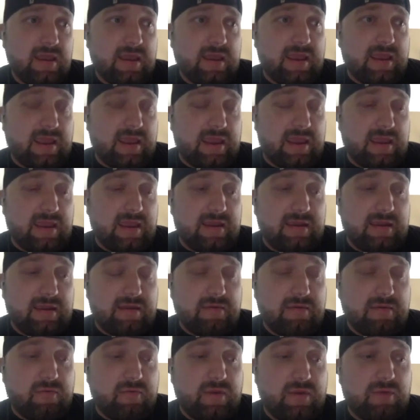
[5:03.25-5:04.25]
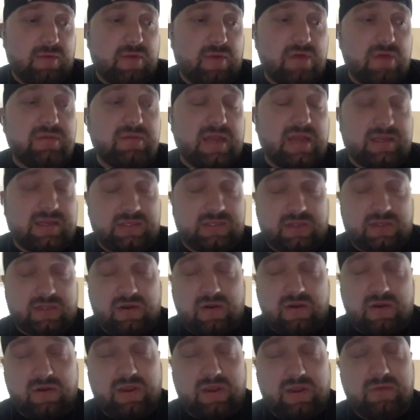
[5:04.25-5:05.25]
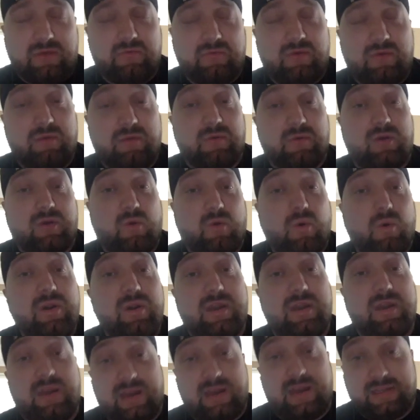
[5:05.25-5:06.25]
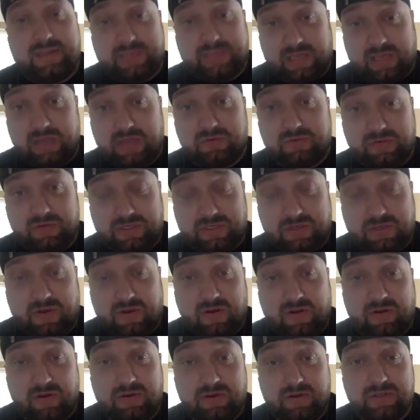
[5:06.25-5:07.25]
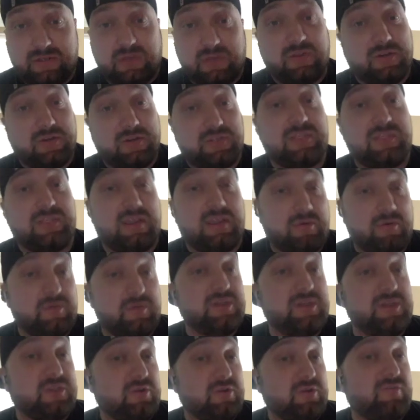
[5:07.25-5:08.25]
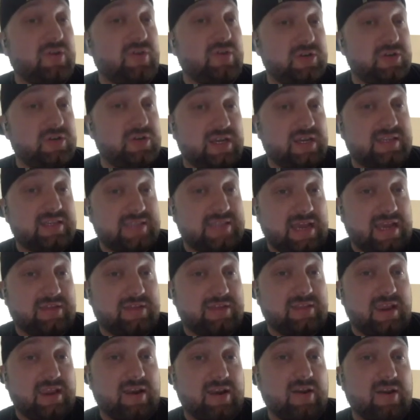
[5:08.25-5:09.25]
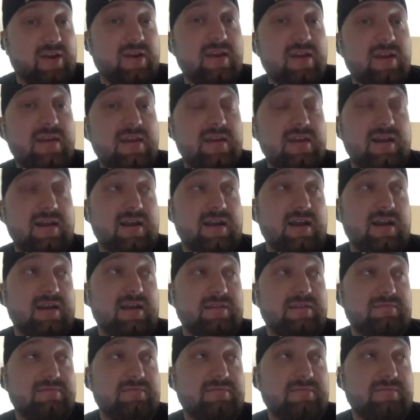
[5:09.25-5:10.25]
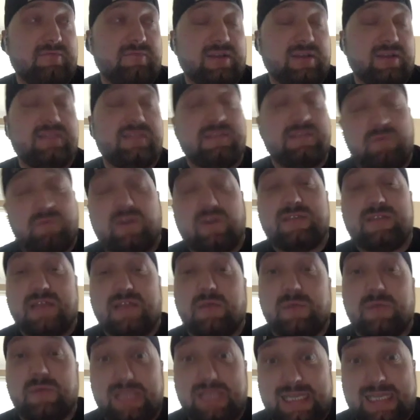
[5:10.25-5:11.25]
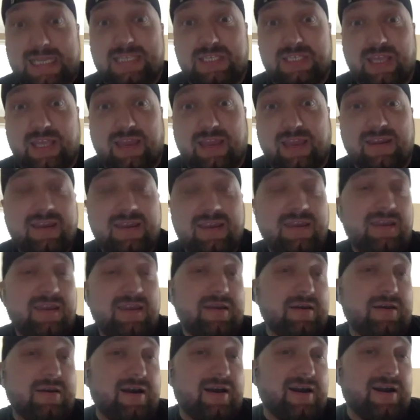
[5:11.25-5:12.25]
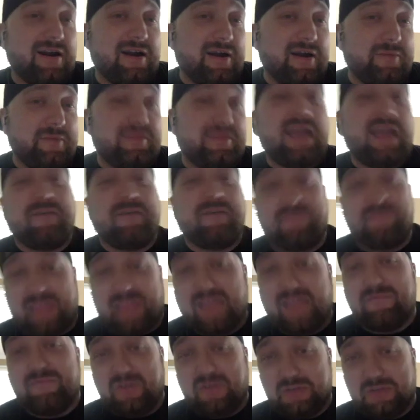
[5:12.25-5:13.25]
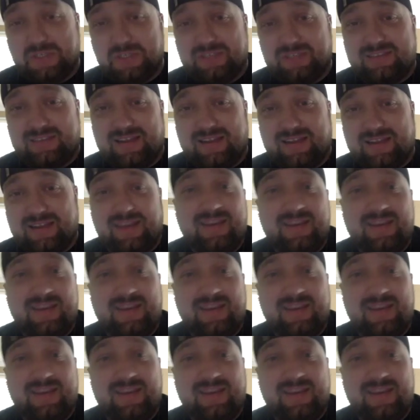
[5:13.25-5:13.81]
And we wrote that song and we recorded it as a country song. So there's the original version is out there. Uh, let's well, it's not released yet. Um, that that version's not.